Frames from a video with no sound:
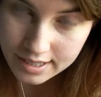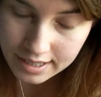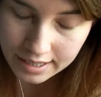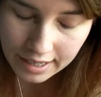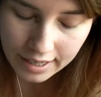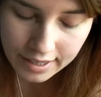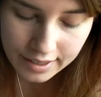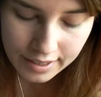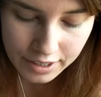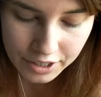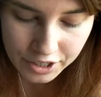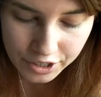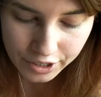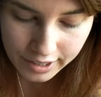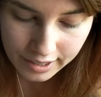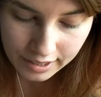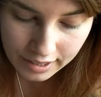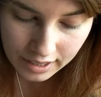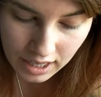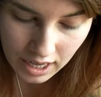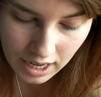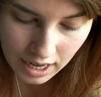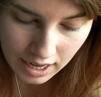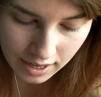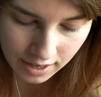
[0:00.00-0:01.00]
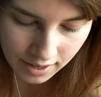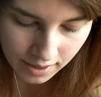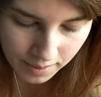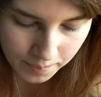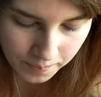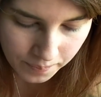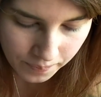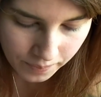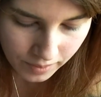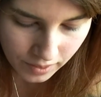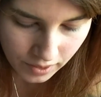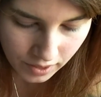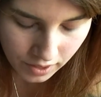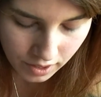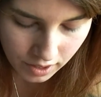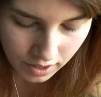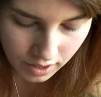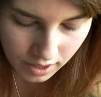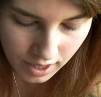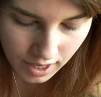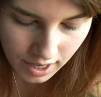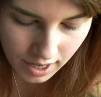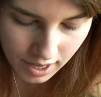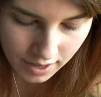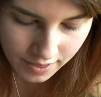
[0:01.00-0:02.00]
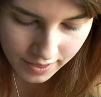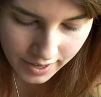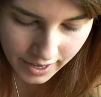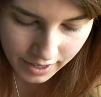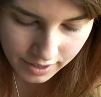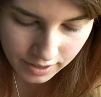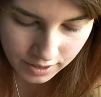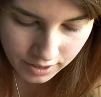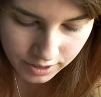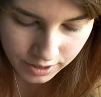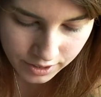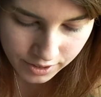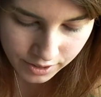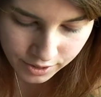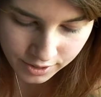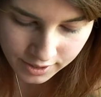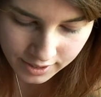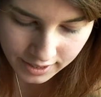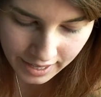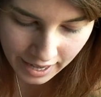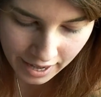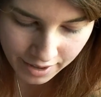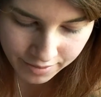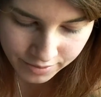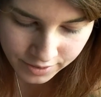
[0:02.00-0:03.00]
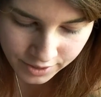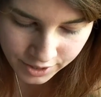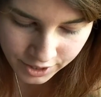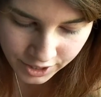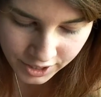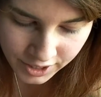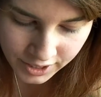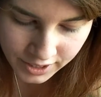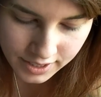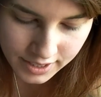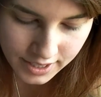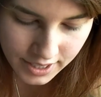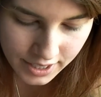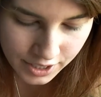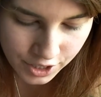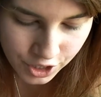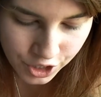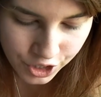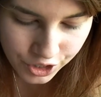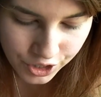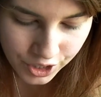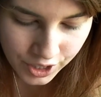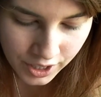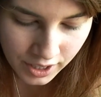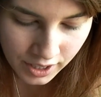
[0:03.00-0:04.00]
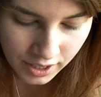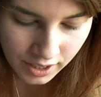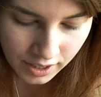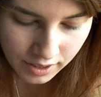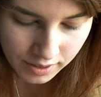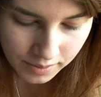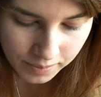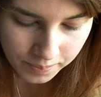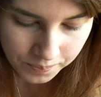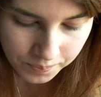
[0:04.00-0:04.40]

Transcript: in it that you're going to need, and that includes lavender, tea tree,